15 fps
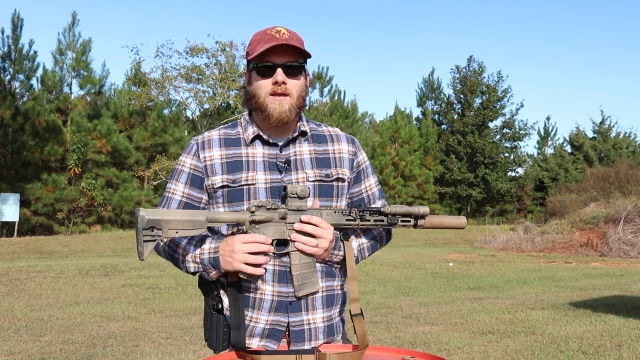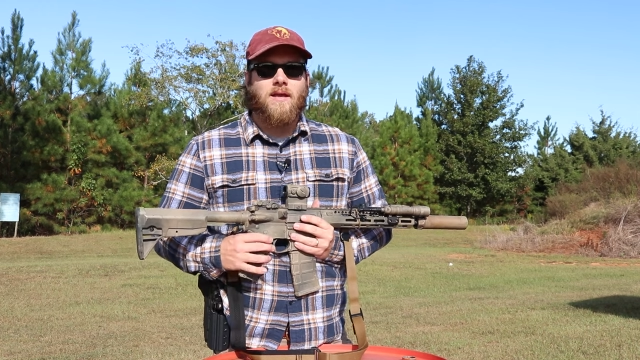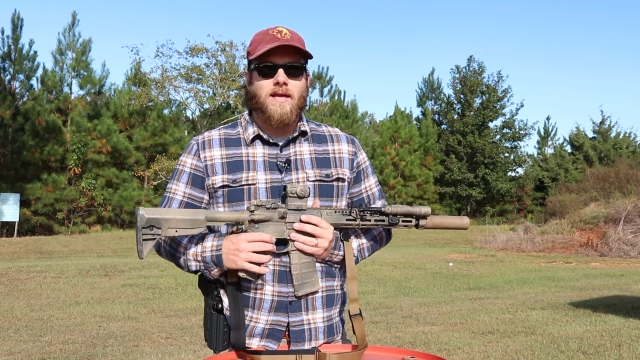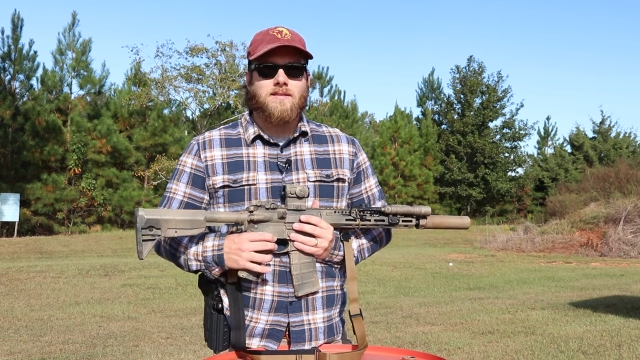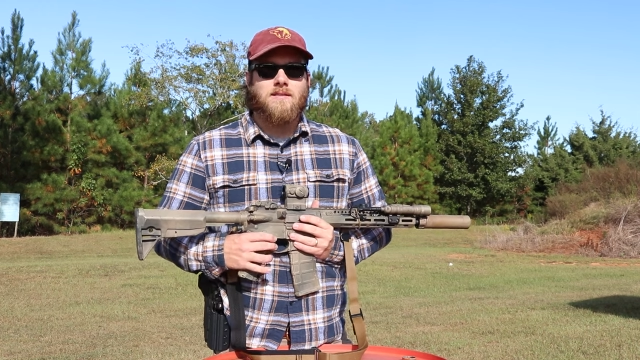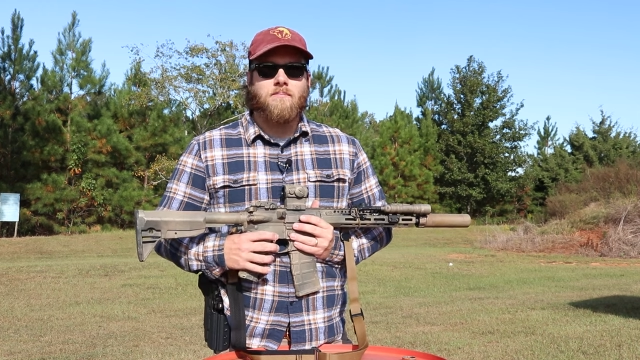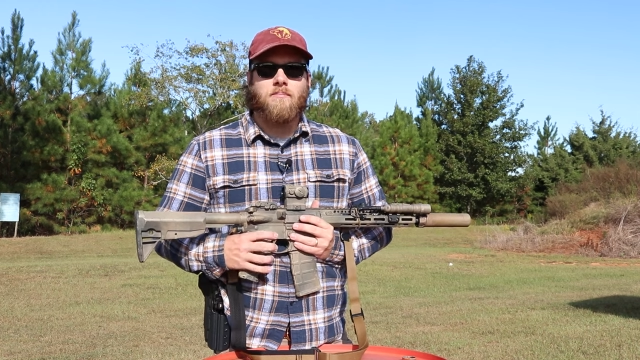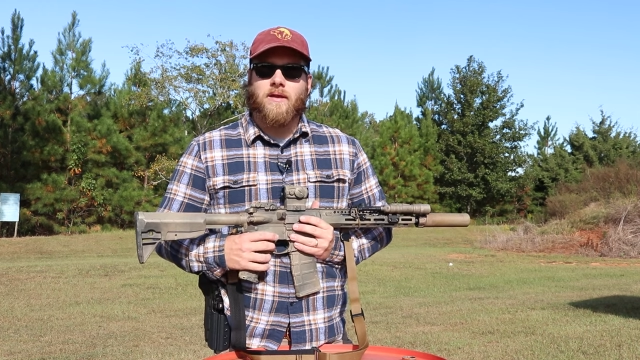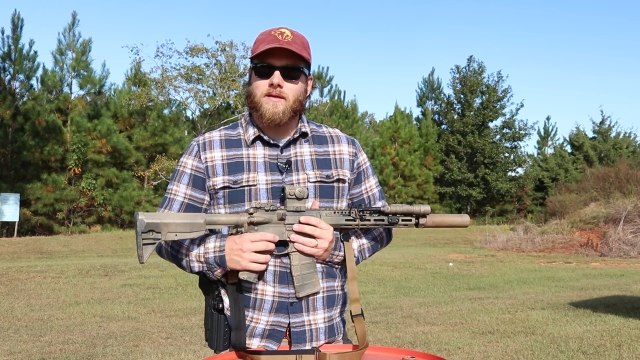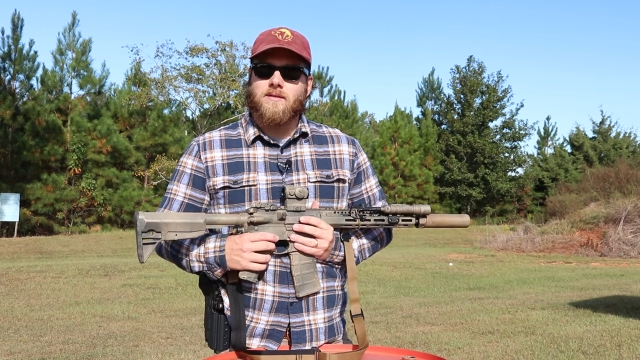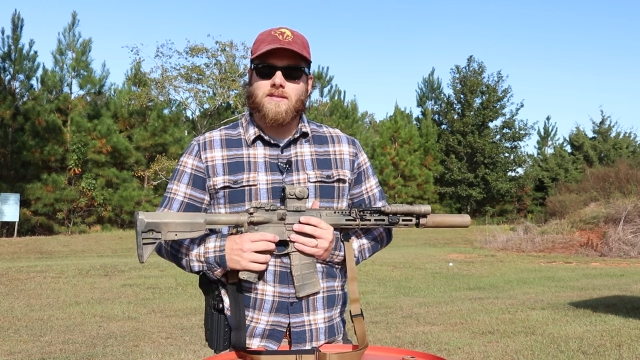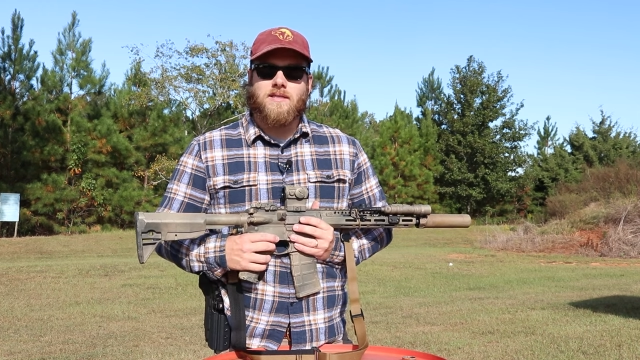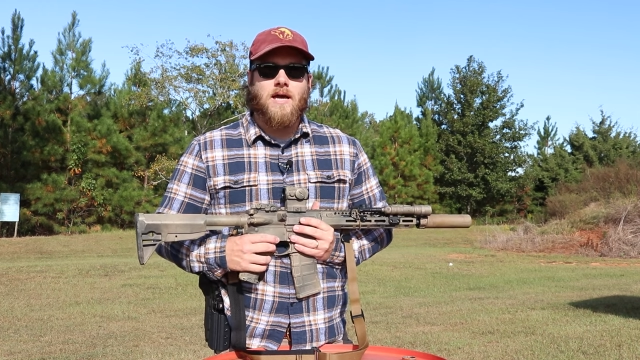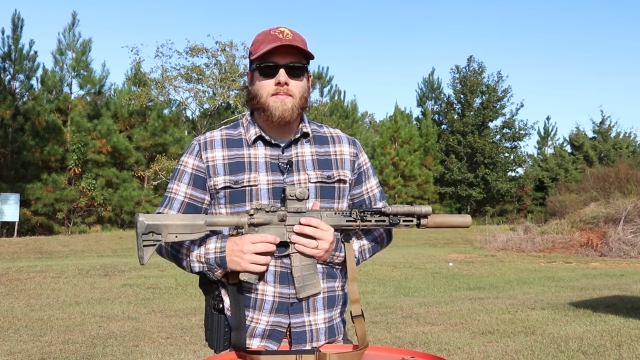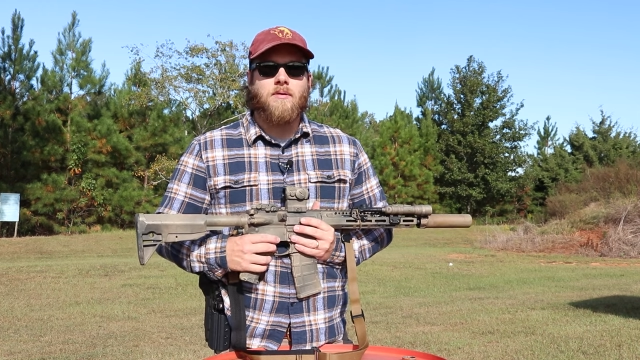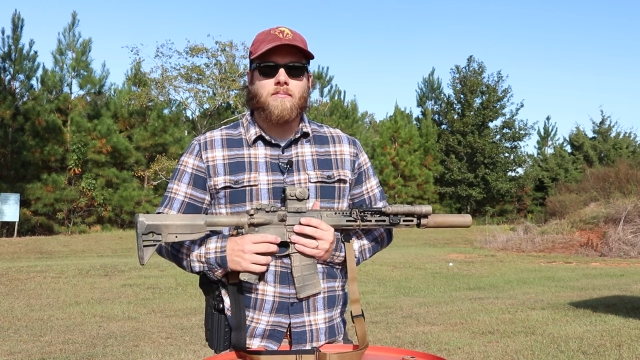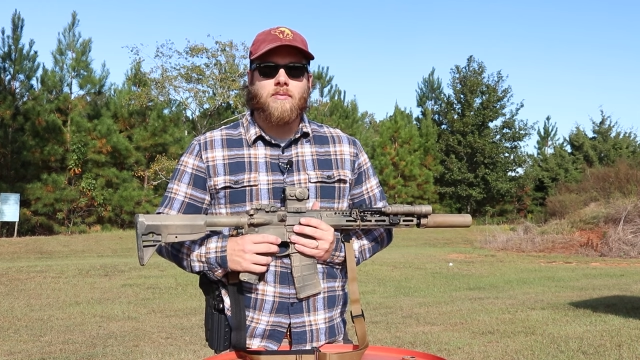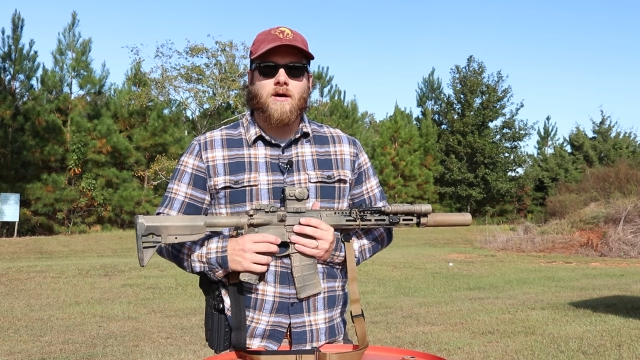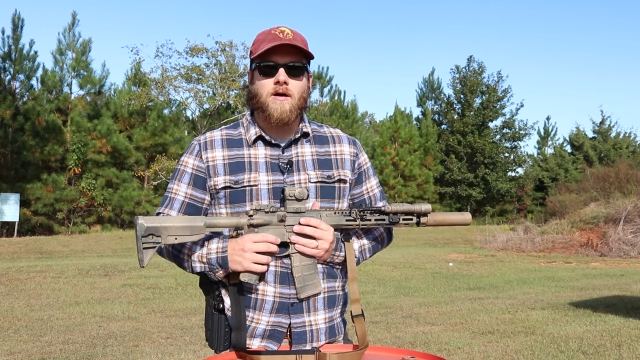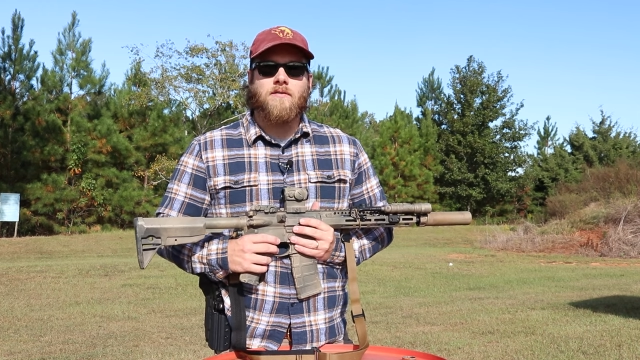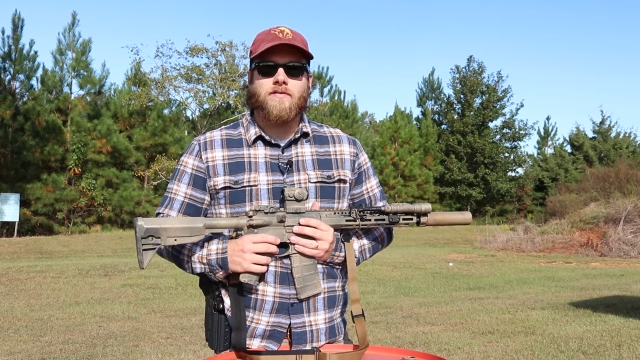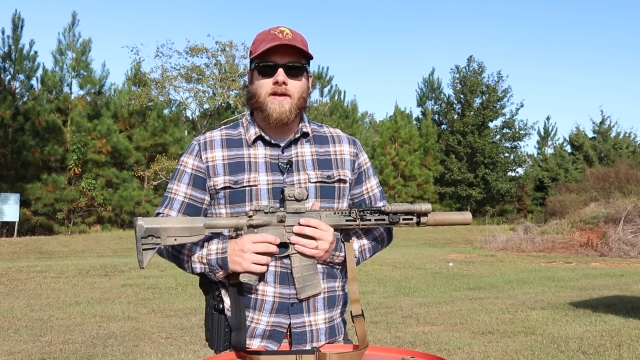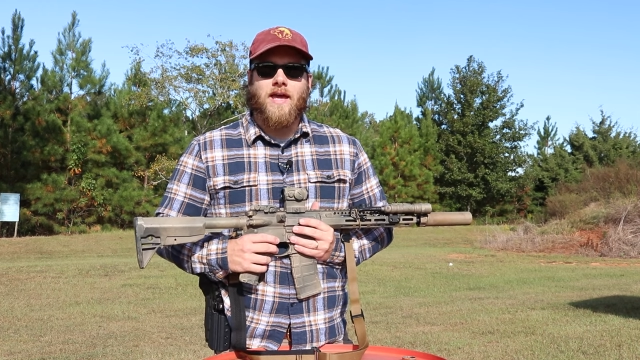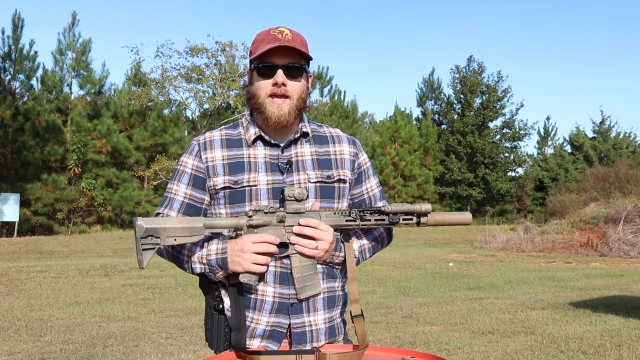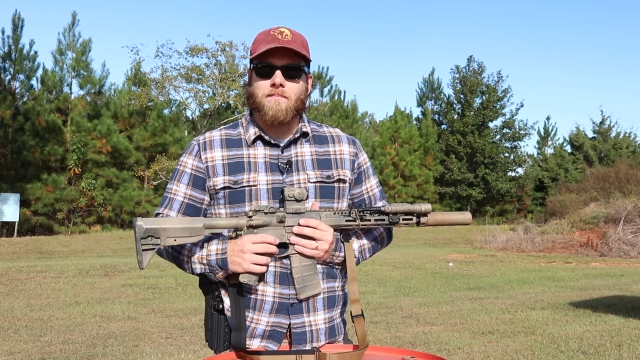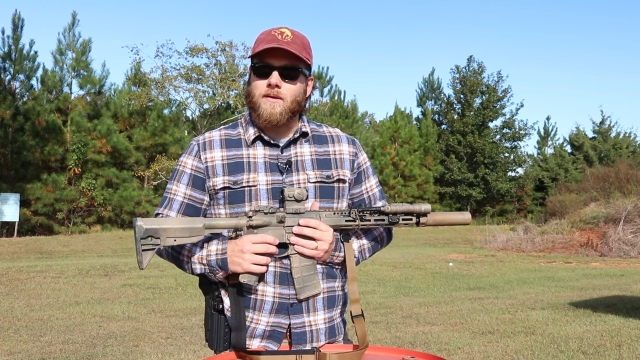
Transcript: It's a big step above a